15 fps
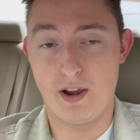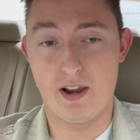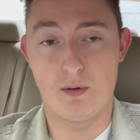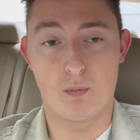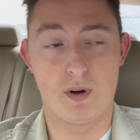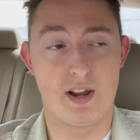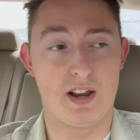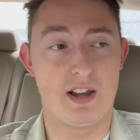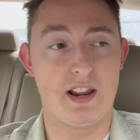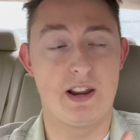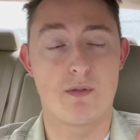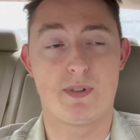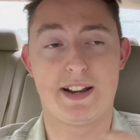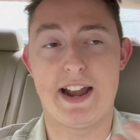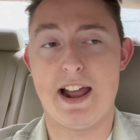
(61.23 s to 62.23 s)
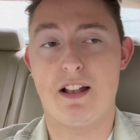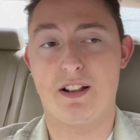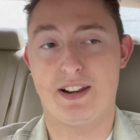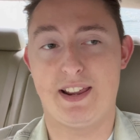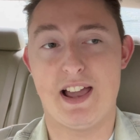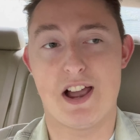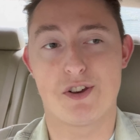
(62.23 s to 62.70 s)
when in
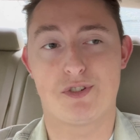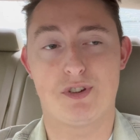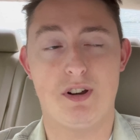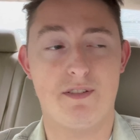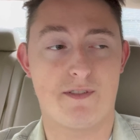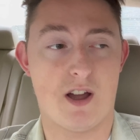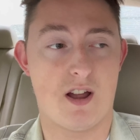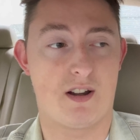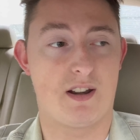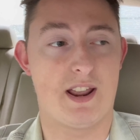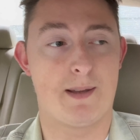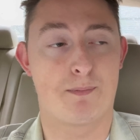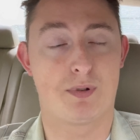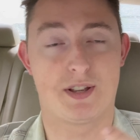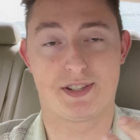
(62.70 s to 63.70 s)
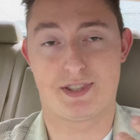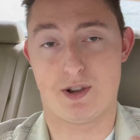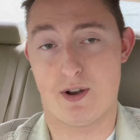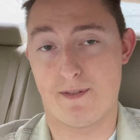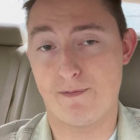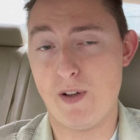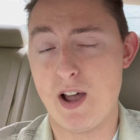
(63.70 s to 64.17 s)
reality I should have gotten a plus
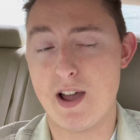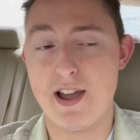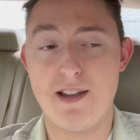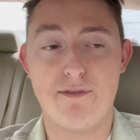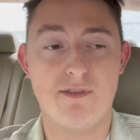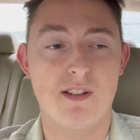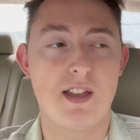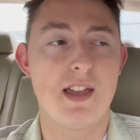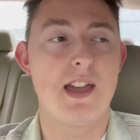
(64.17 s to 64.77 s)
35.